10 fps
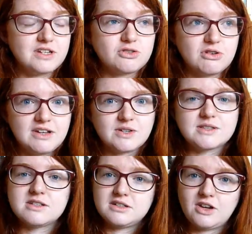fit
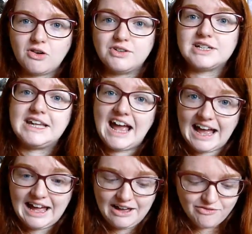cravings that I currently
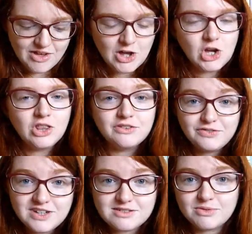have. The
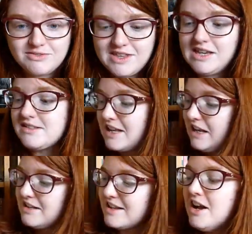first one of these
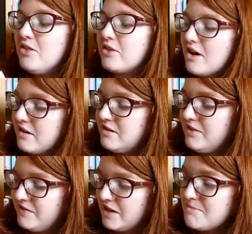is The Garden of
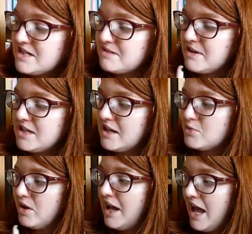Evening Mist by Tan Tuan